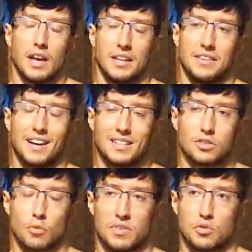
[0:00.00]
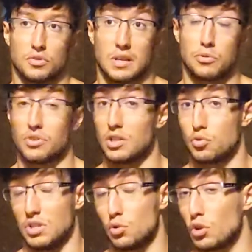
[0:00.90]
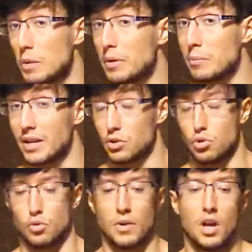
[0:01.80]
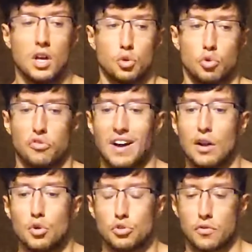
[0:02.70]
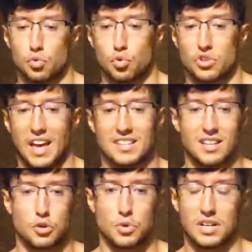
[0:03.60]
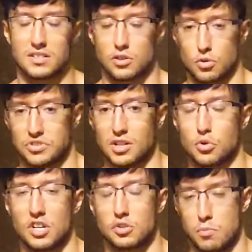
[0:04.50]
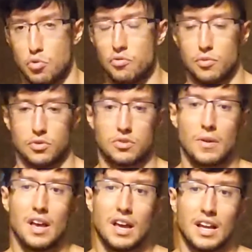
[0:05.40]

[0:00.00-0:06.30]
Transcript: And that's a misconception that you need to keep in mind too. The values of those eccentrics, concentrics movement